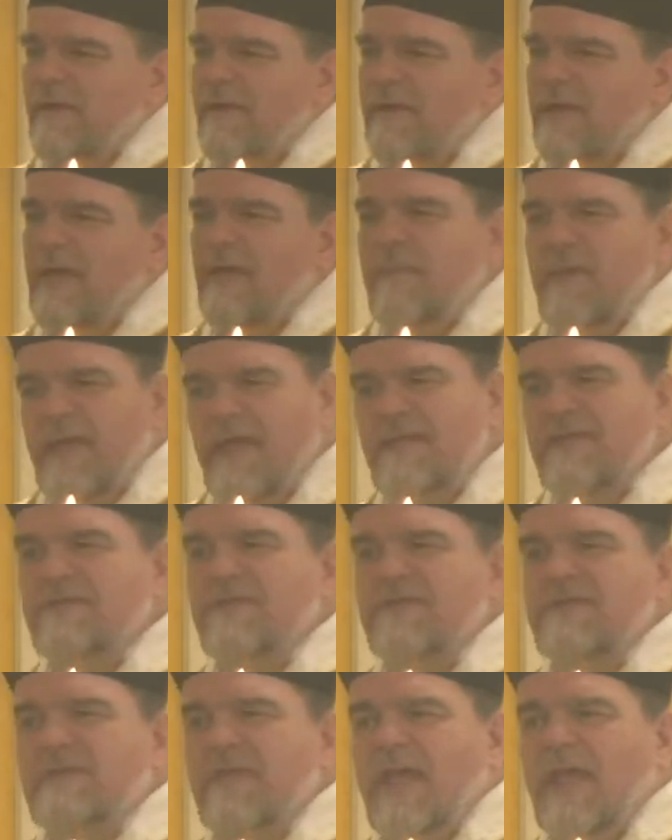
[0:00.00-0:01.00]
he means
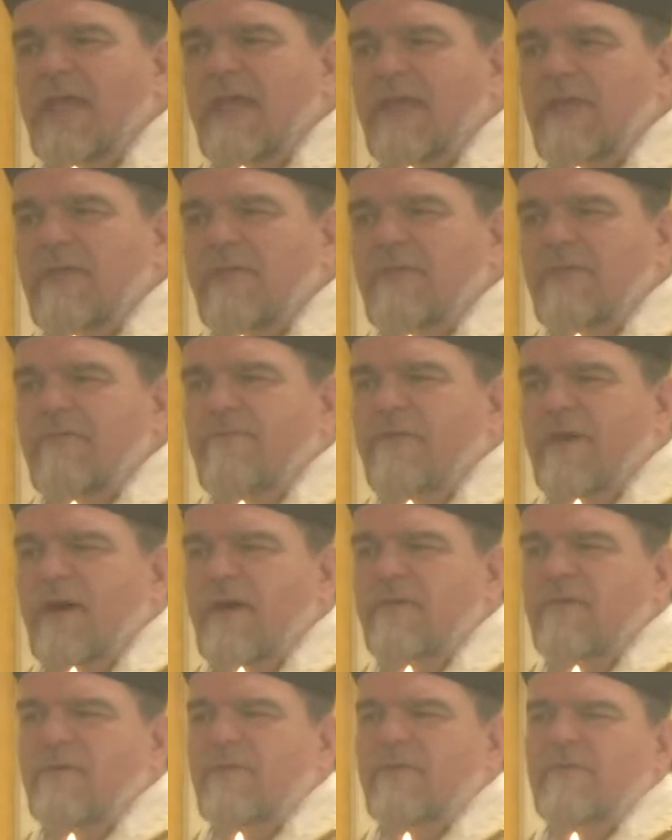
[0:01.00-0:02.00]
to say the
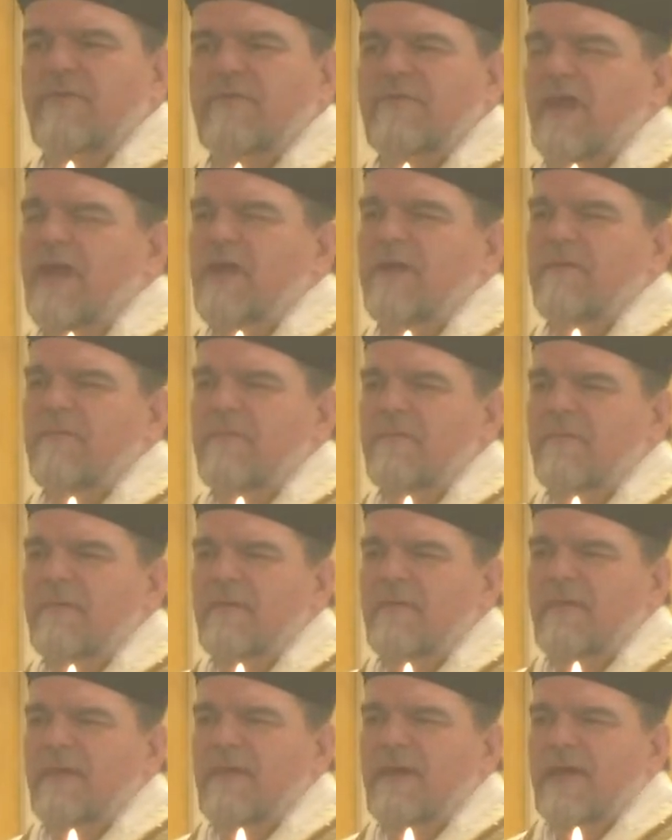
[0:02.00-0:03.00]
Father and the Son.
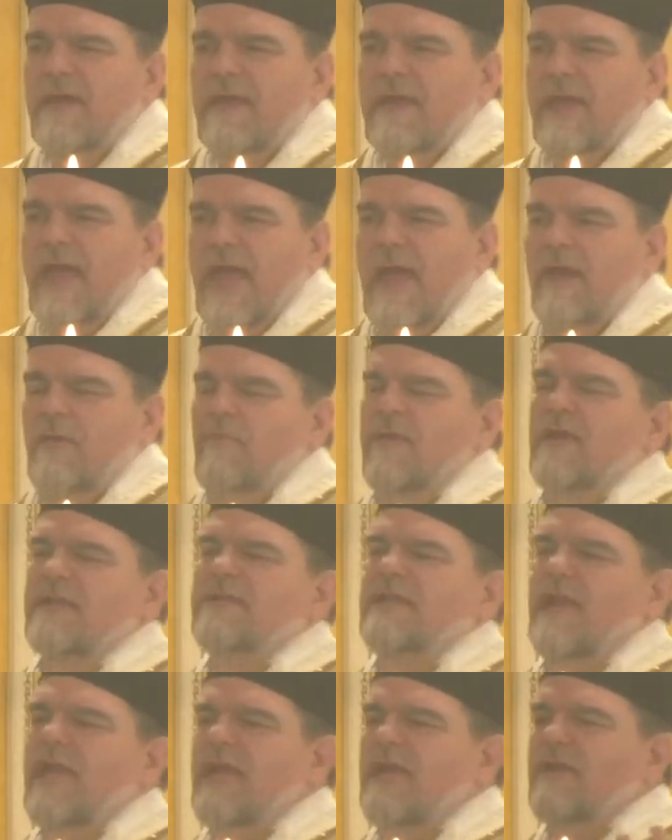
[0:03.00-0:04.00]
And
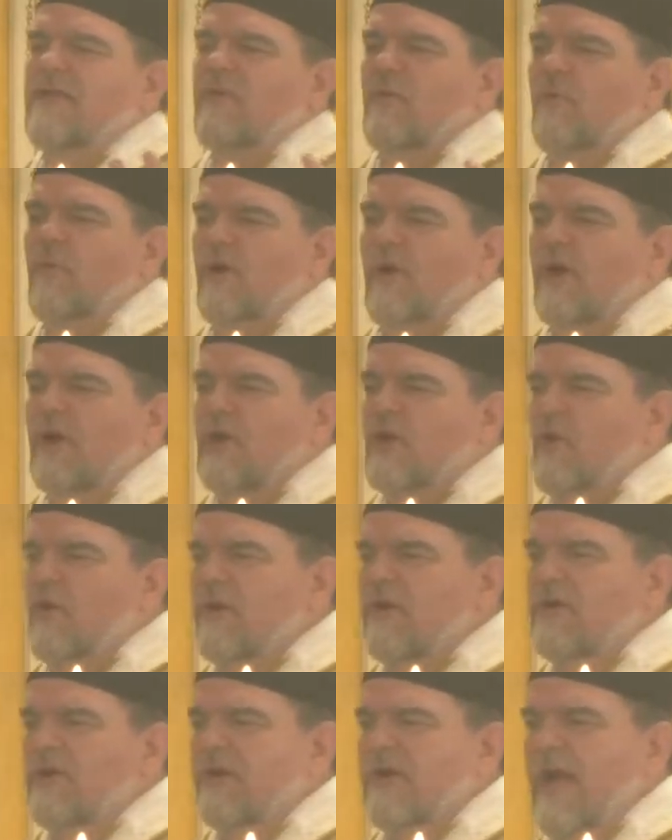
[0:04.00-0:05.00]
we take the word
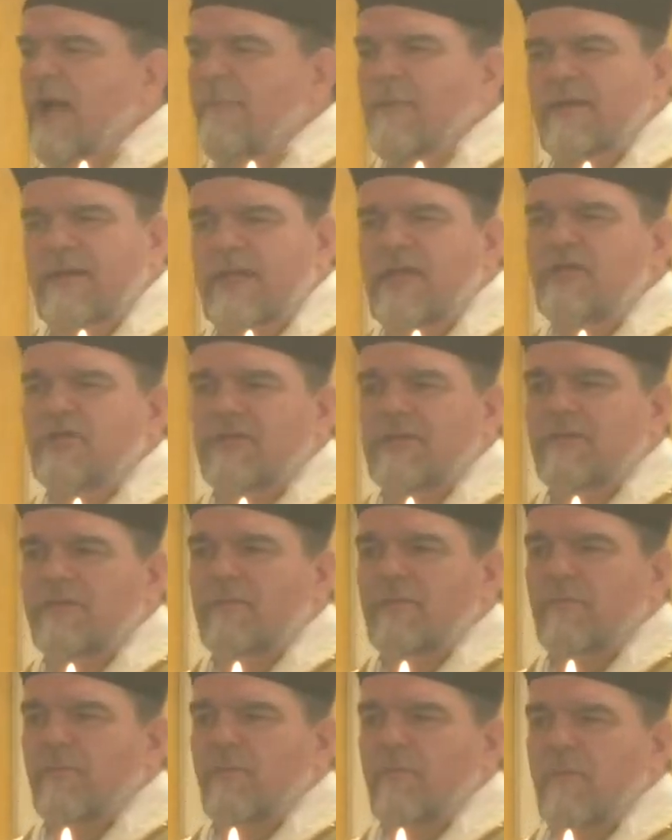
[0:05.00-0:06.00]
according to commentation.